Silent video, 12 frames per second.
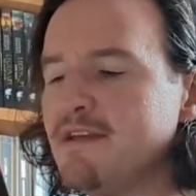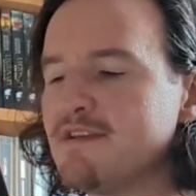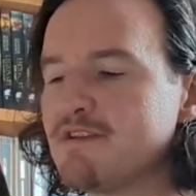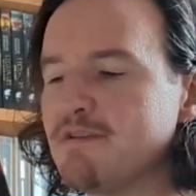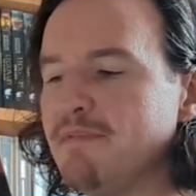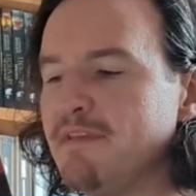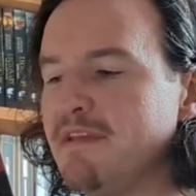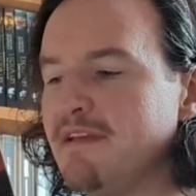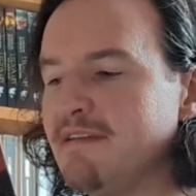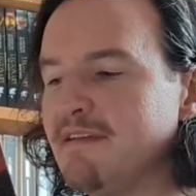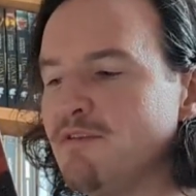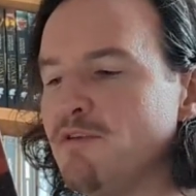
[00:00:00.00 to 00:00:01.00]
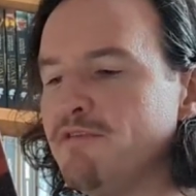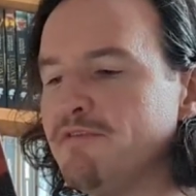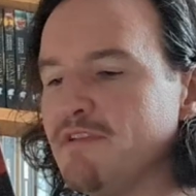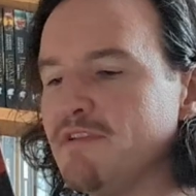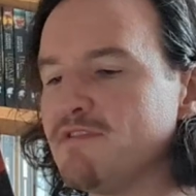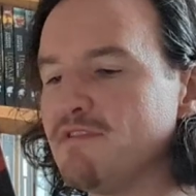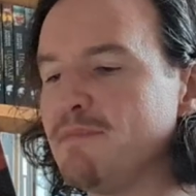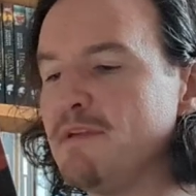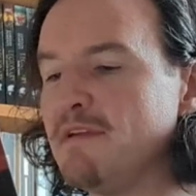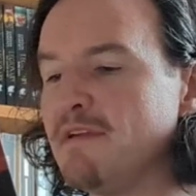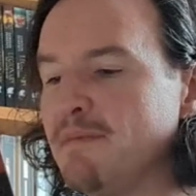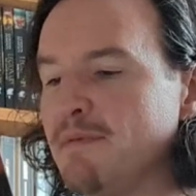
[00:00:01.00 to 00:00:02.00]
something he did often to
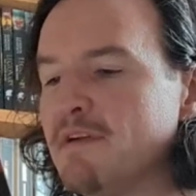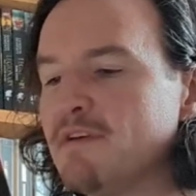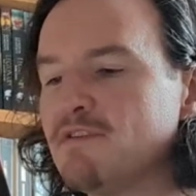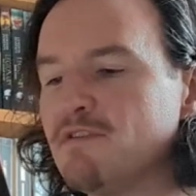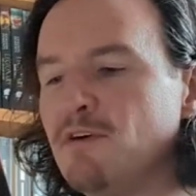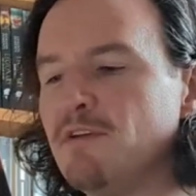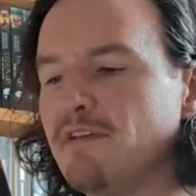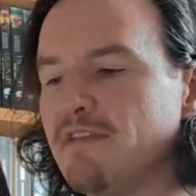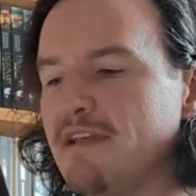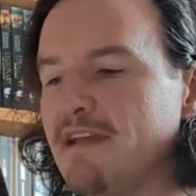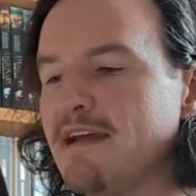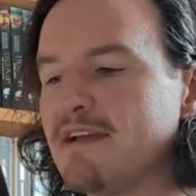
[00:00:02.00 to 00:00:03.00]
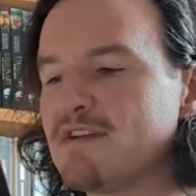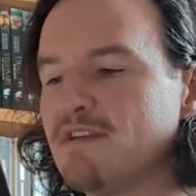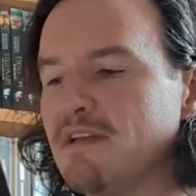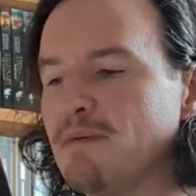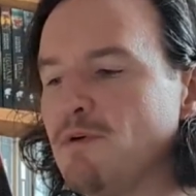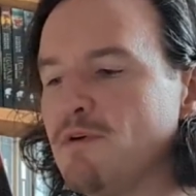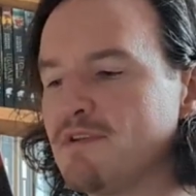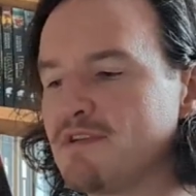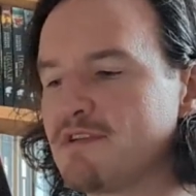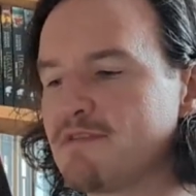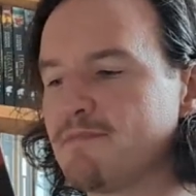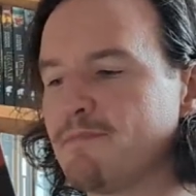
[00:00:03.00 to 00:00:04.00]
appear taller than he actually
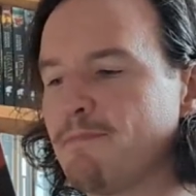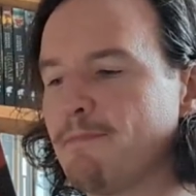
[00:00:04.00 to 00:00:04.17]
was,